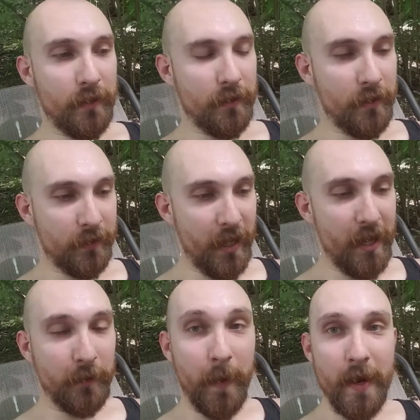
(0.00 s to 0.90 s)

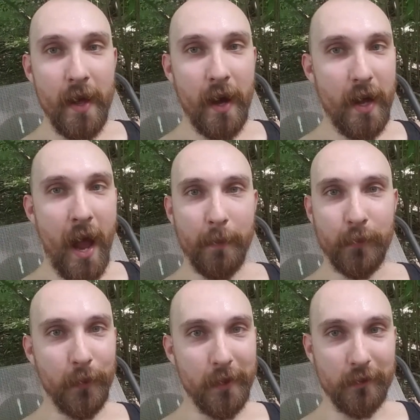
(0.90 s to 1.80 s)
Today's been
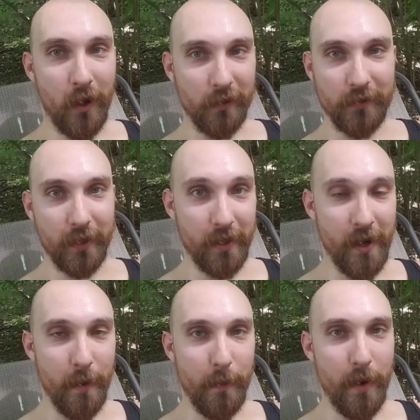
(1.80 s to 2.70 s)
absolutely exhausting.
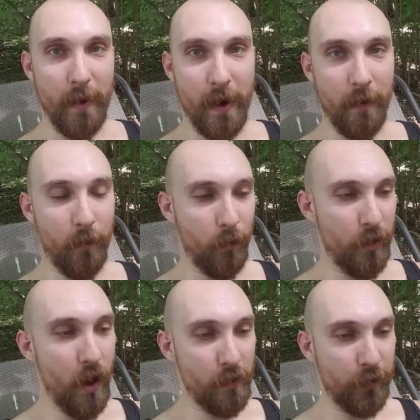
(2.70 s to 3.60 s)

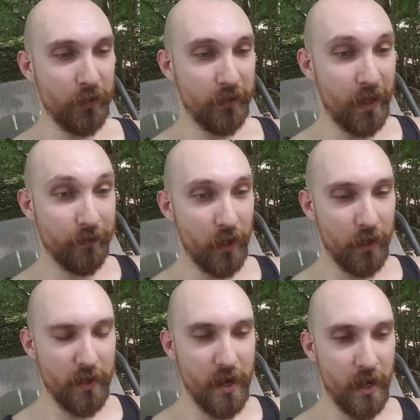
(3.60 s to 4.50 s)
With all the things that I've
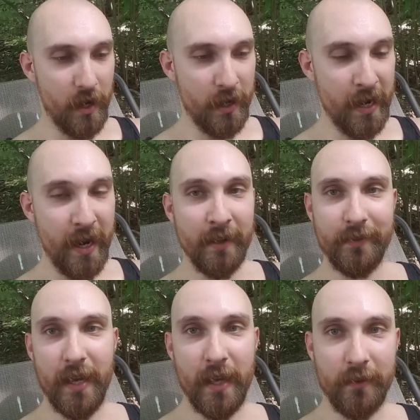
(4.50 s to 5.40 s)
done,
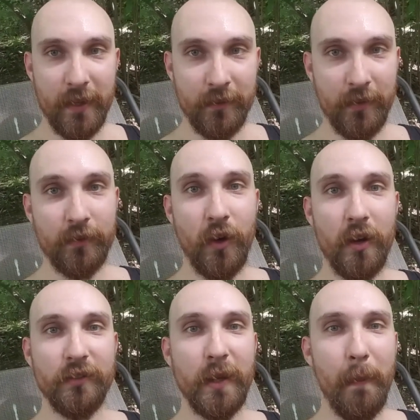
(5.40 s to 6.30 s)
it's
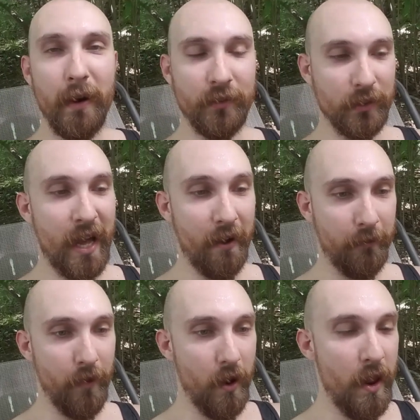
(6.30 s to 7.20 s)
exhausting, but it's a lot of
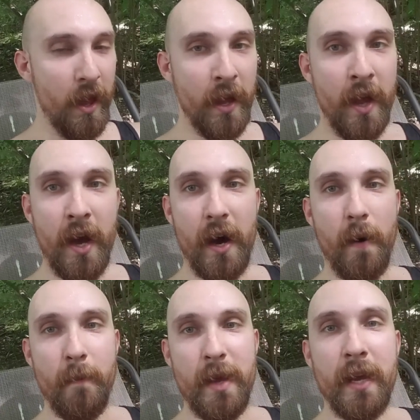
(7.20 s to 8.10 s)
fun.
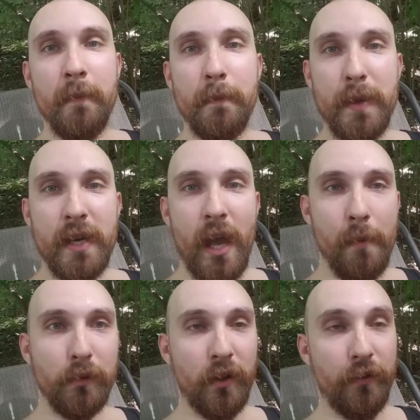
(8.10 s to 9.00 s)
And being
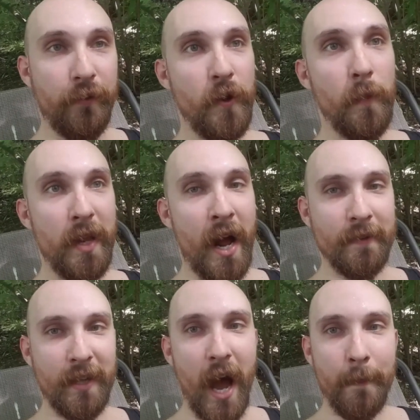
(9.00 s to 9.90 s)
able to film it
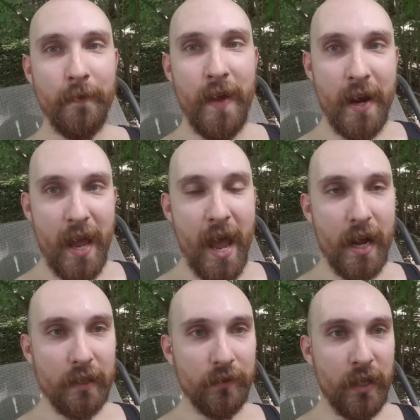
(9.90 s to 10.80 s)
on top of that
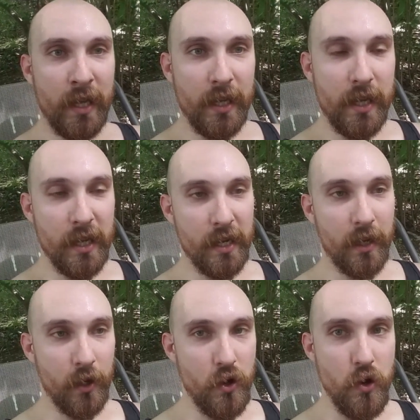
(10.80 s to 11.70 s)
adds in
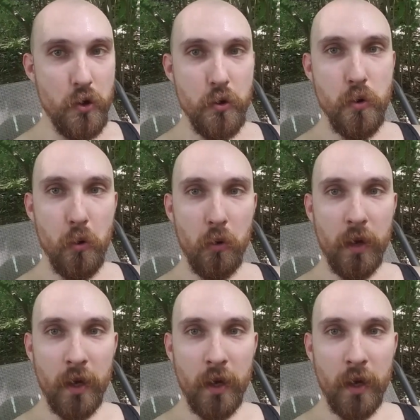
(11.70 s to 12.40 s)
a new